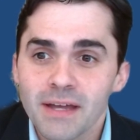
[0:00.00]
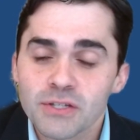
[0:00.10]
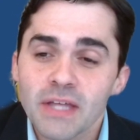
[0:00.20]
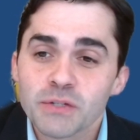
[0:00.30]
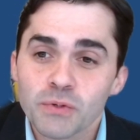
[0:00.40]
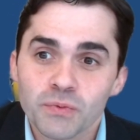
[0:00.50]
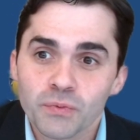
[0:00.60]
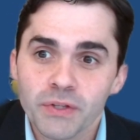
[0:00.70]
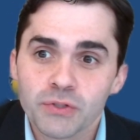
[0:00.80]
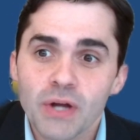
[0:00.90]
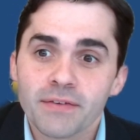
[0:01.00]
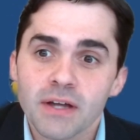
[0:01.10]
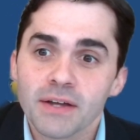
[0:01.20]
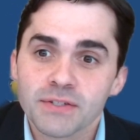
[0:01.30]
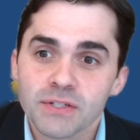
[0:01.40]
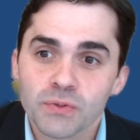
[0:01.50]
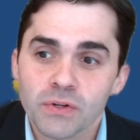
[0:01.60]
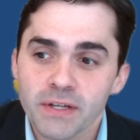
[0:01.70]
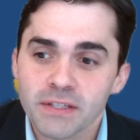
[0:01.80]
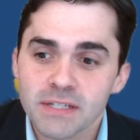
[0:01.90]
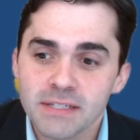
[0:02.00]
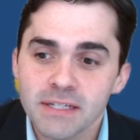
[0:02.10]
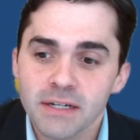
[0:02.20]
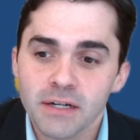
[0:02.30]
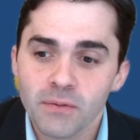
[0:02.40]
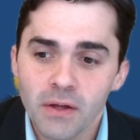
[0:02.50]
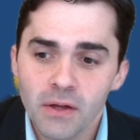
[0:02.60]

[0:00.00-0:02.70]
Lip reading: And so that's what really drives us, is sort of like this idea